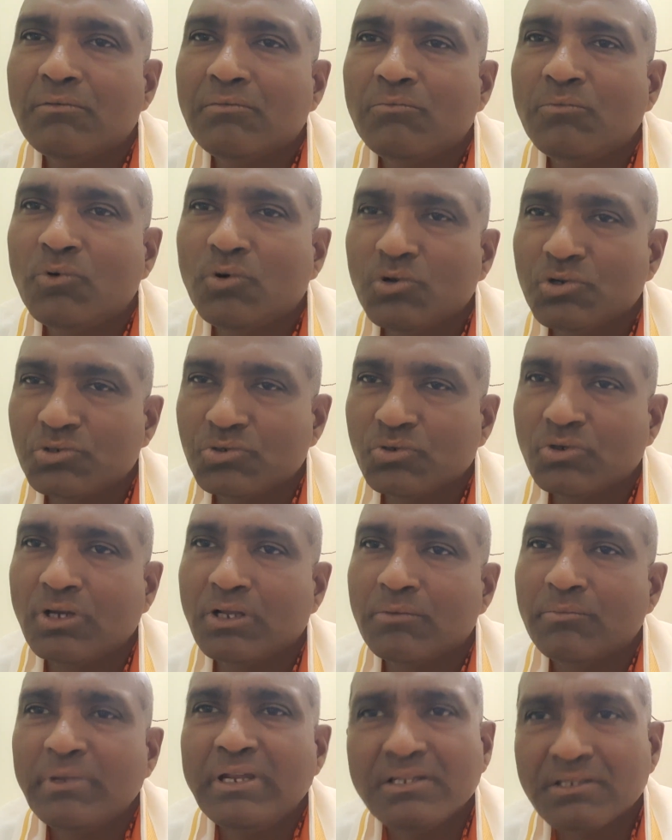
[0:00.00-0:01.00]
More
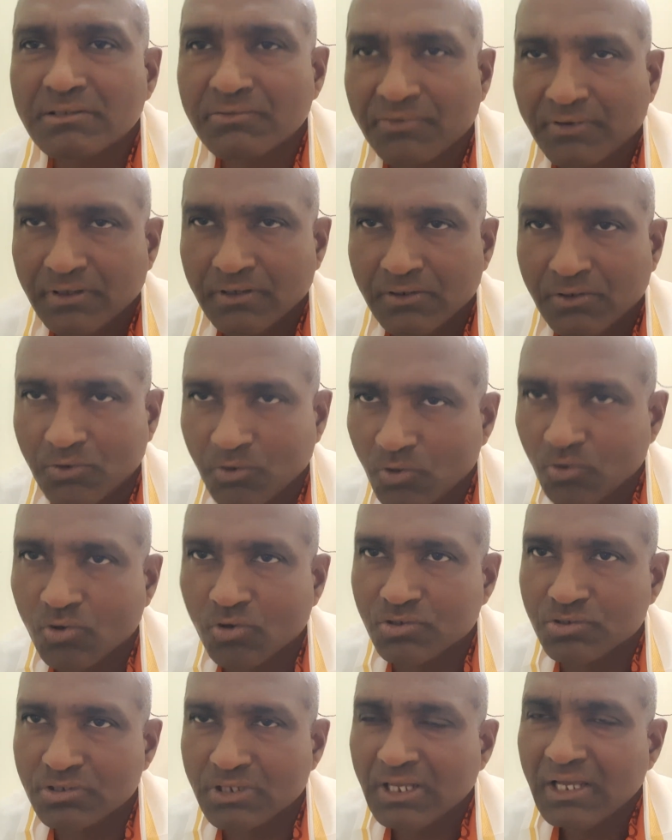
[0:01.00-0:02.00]
sugar means
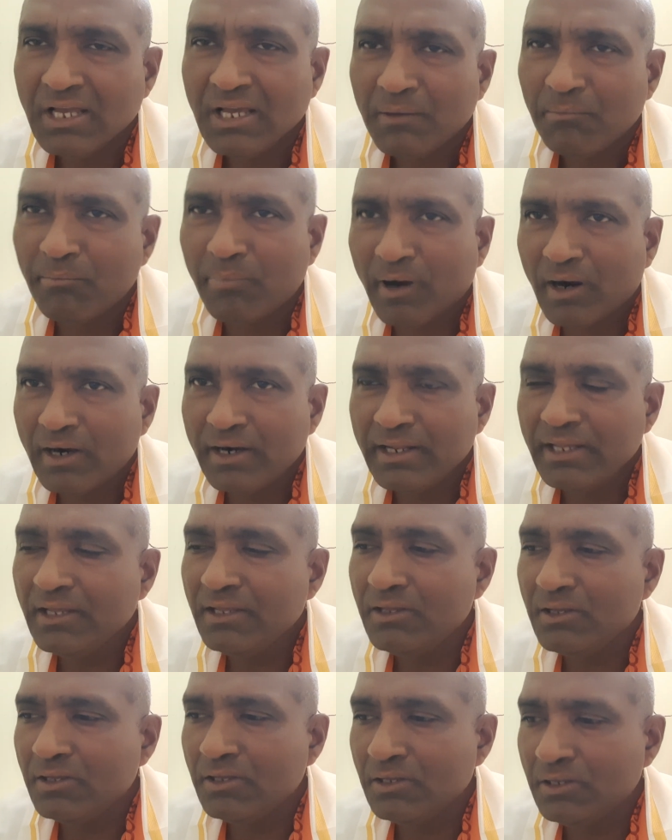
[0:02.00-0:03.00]
glucose.
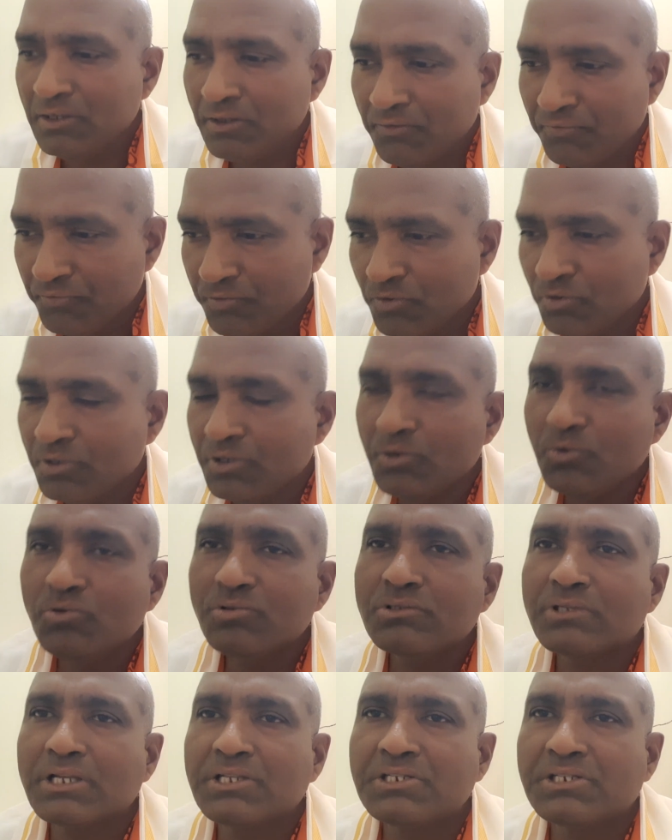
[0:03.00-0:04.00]
Body, if you
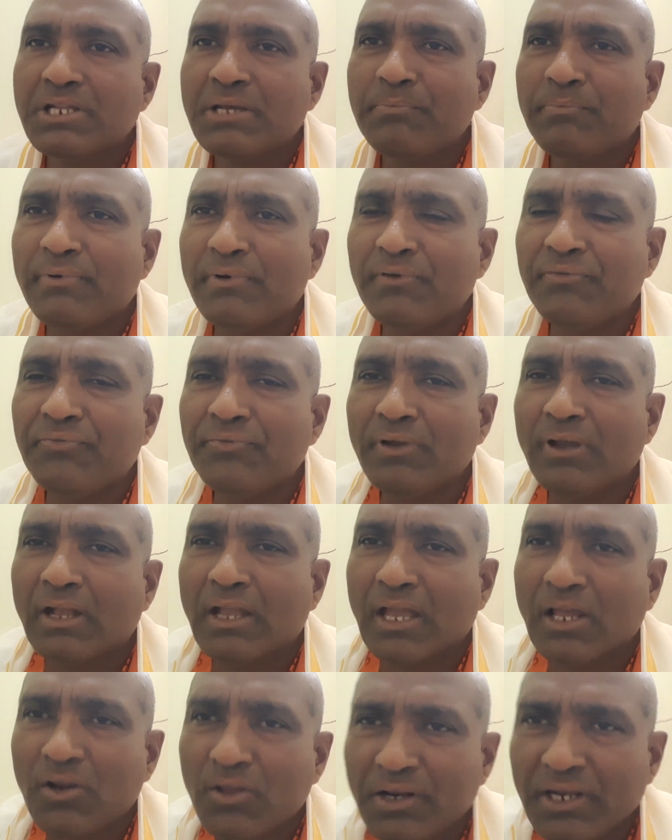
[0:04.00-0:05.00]
give such type of
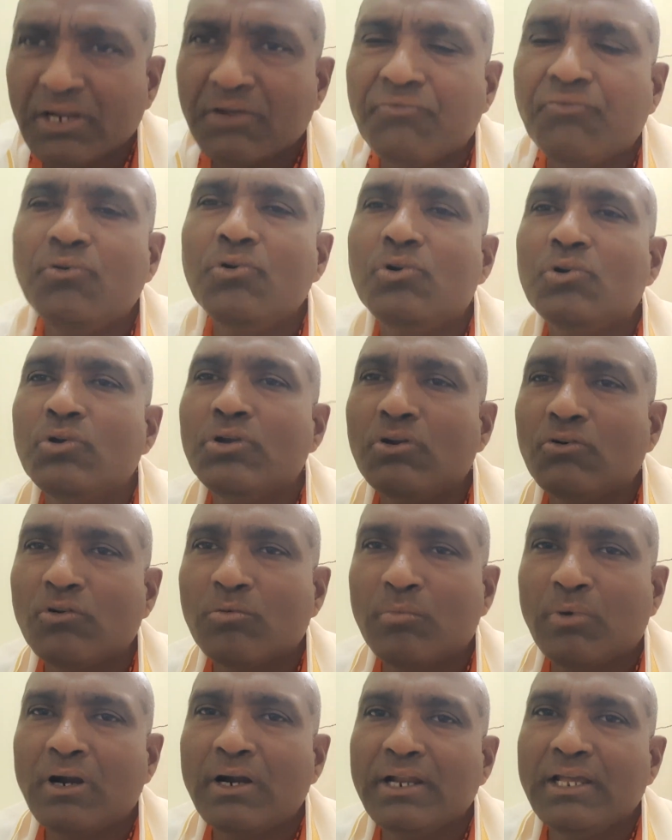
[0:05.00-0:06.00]
caloric food to your
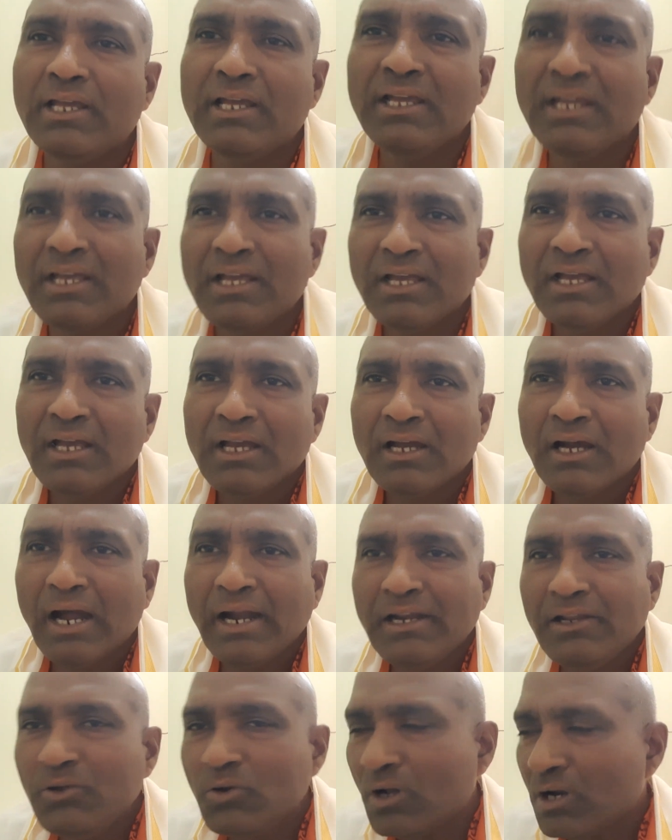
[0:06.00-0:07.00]
body,
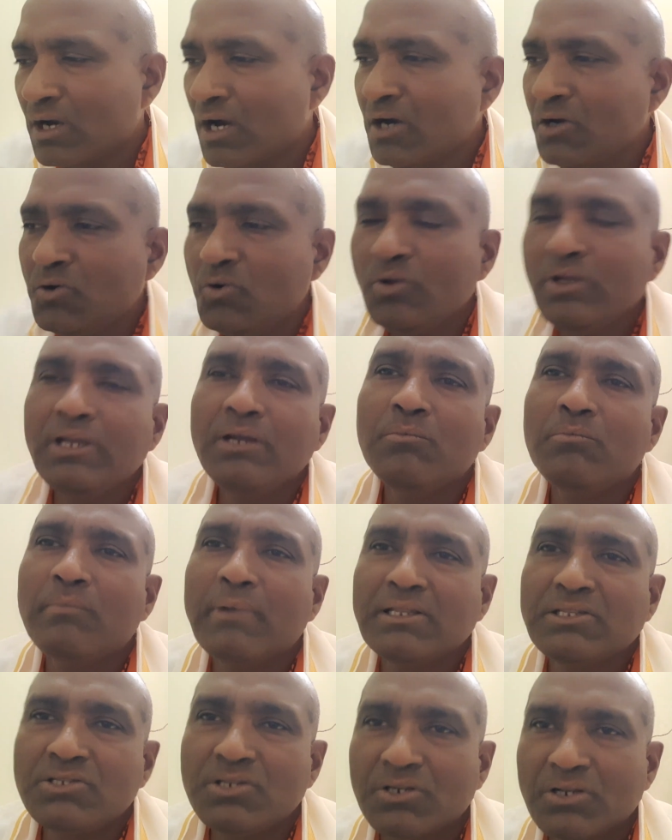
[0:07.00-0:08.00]
and you are not doing
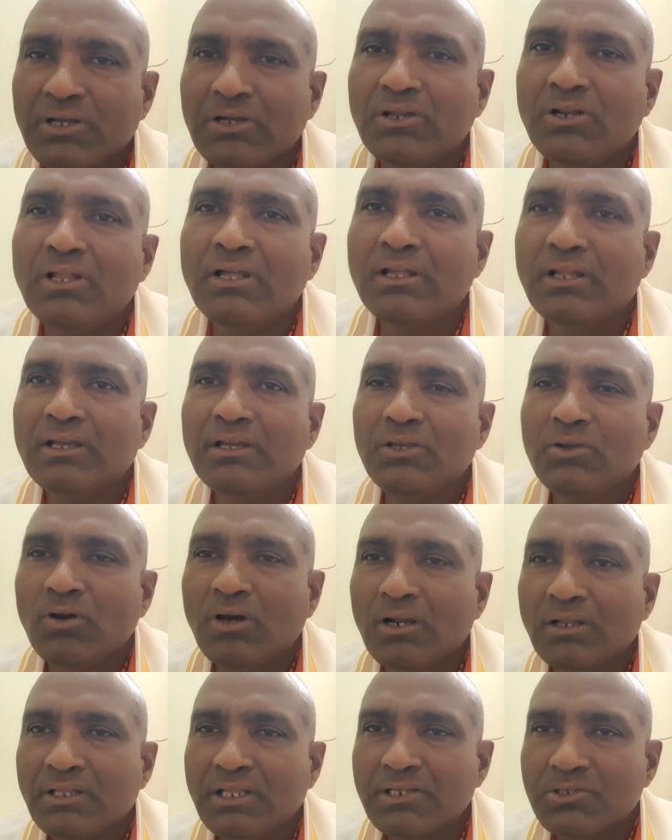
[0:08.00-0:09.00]
much regular,
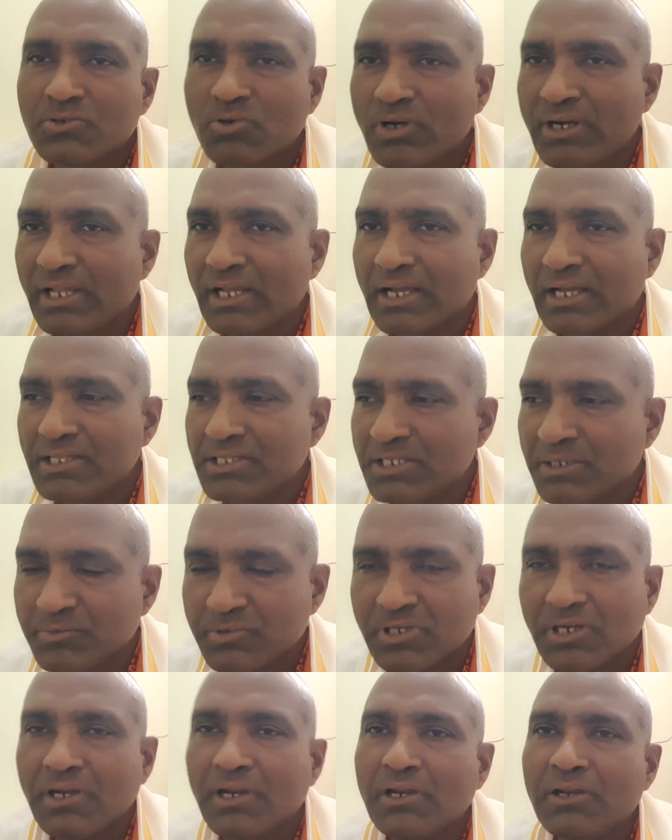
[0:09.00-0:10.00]
there is no any
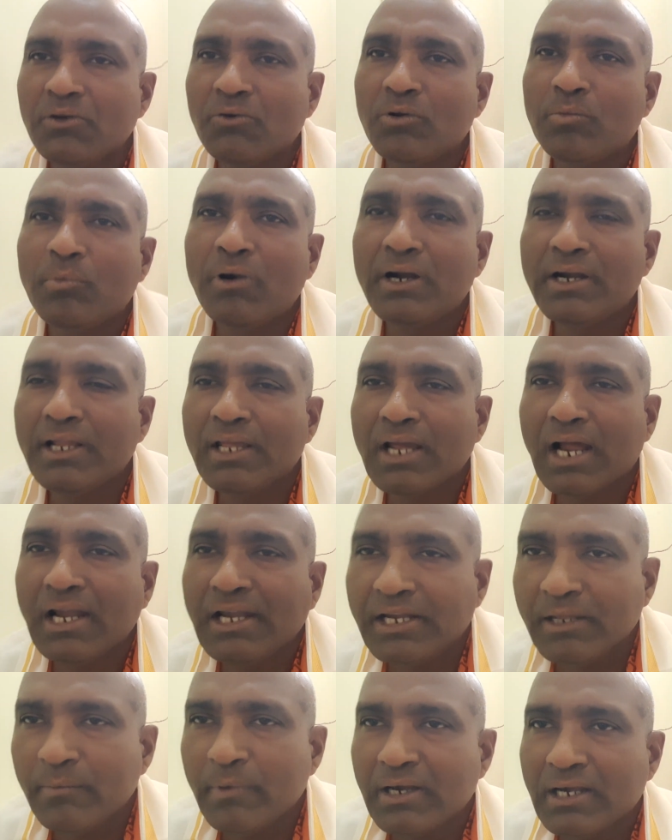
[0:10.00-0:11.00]
consumption in your body,
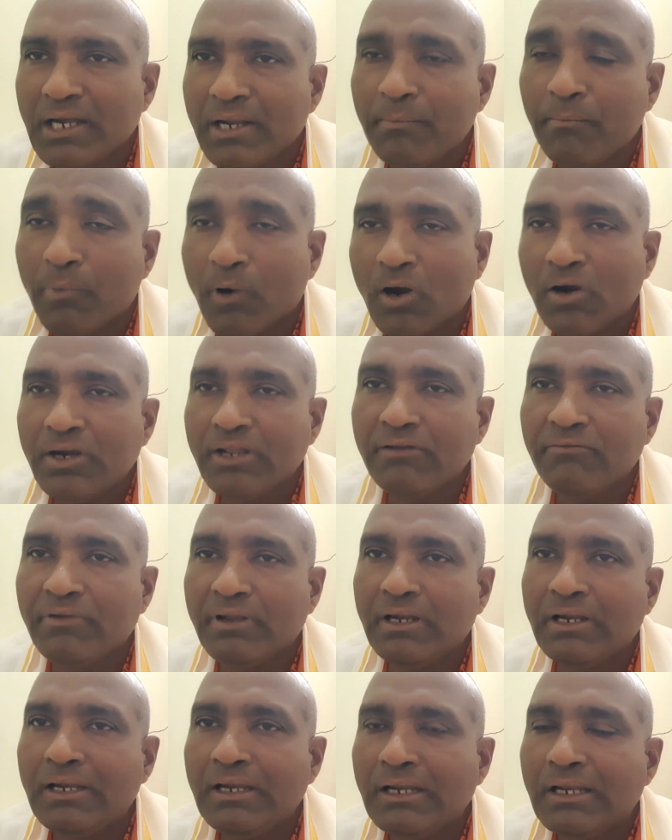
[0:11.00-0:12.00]
ultimately body
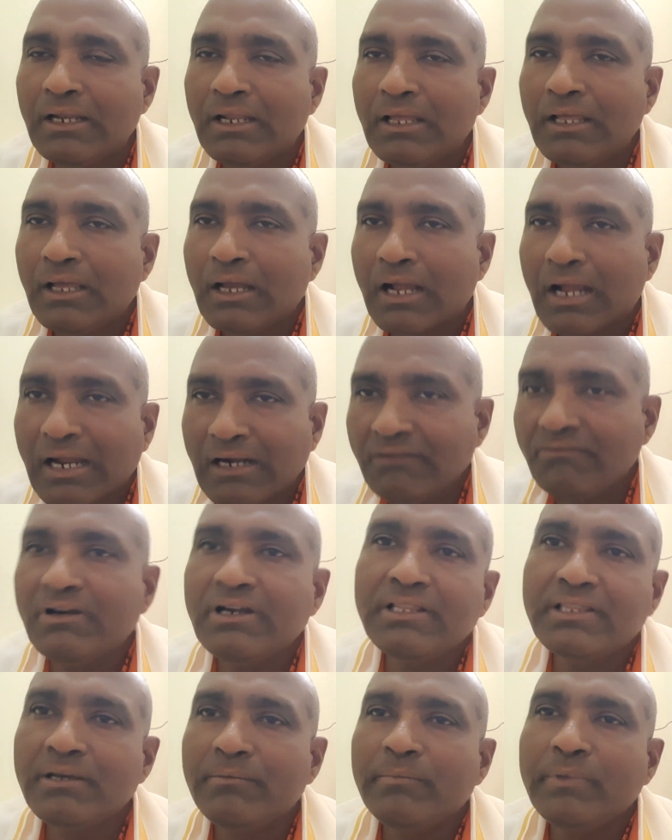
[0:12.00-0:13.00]
will
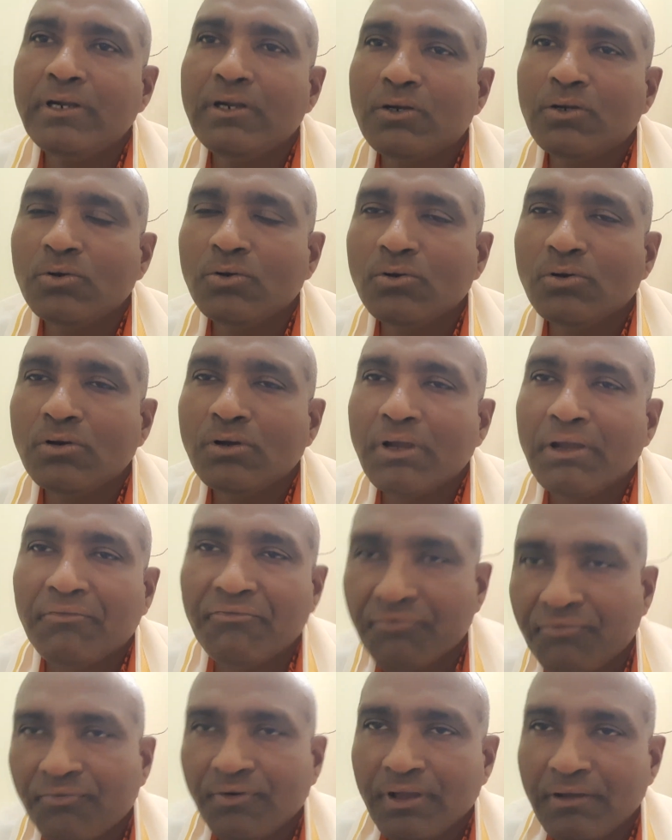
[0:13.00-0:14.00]
convert them into
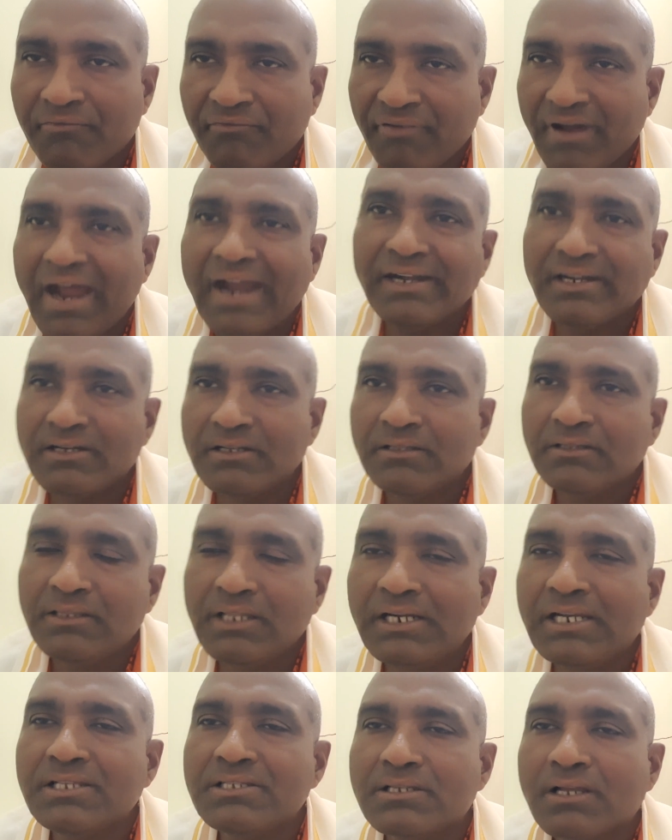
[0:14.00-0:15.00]
a fat,
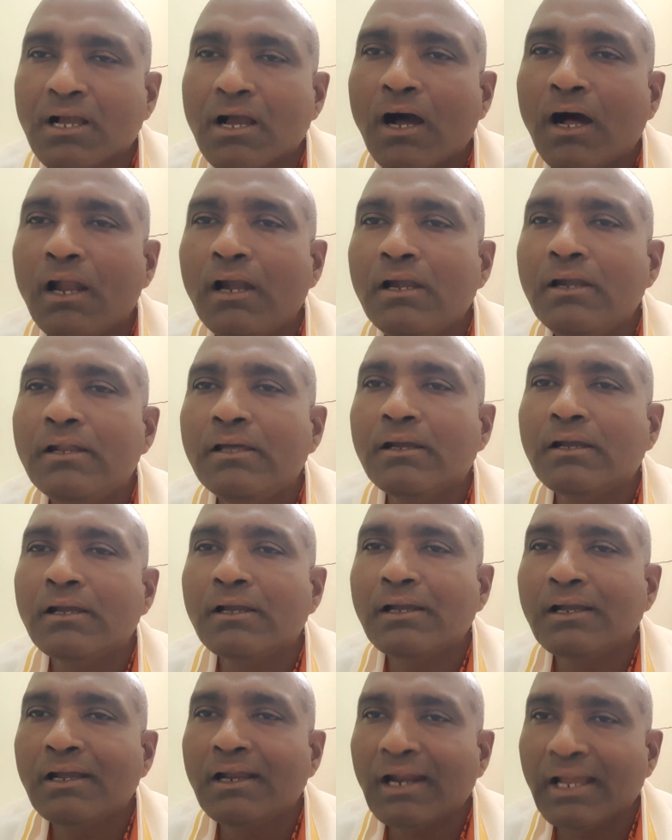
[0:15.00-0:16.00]
that is called
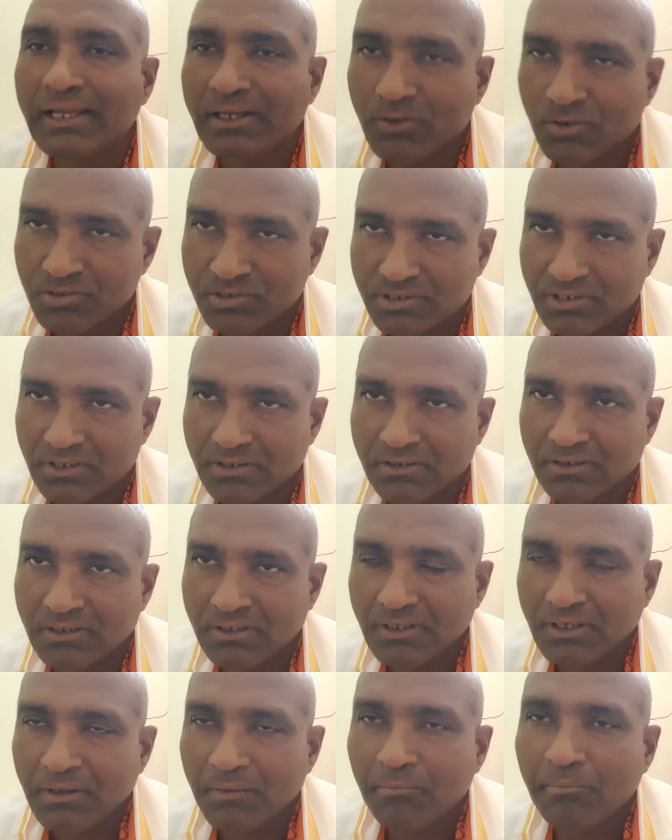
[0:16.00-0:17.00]
glycogen,
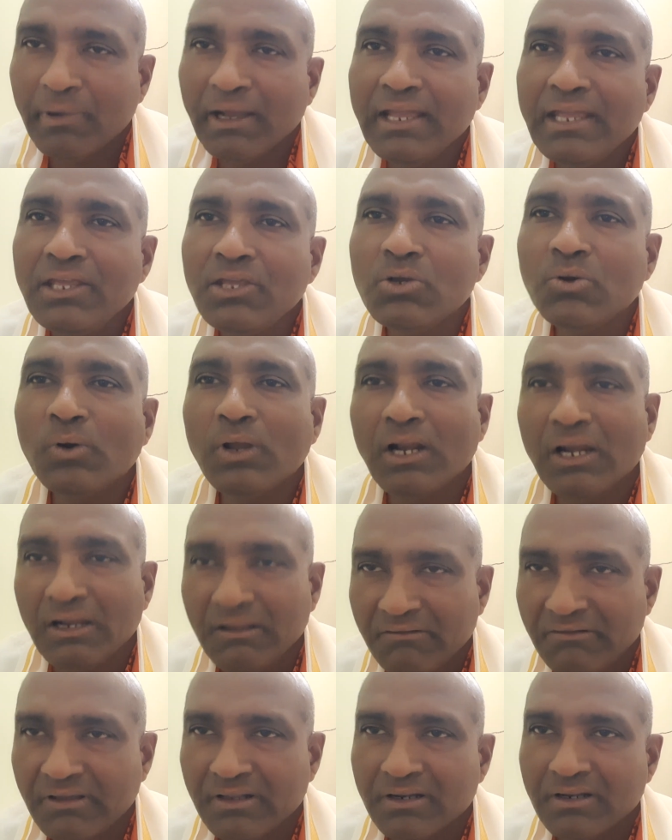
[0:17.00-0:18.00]
by your
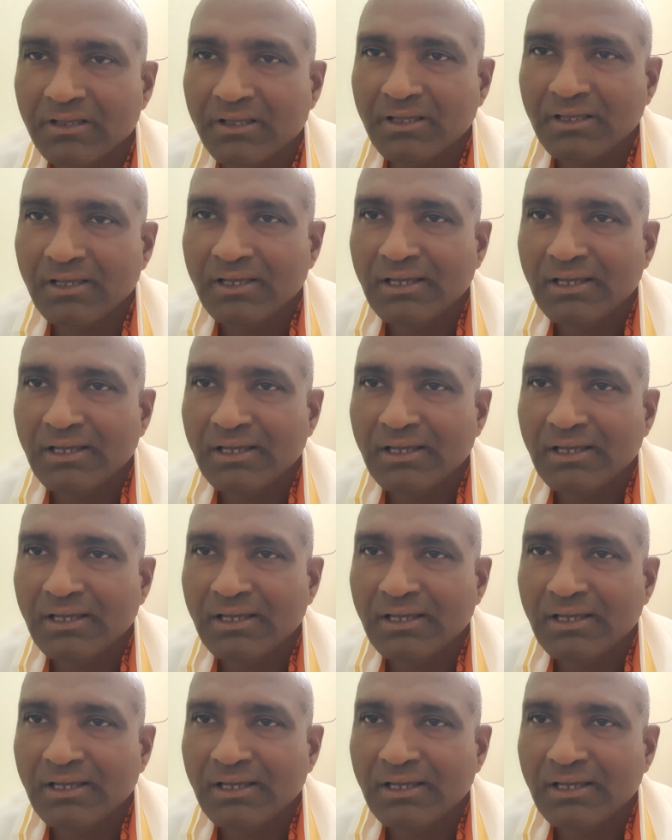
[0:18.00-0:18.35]
liver.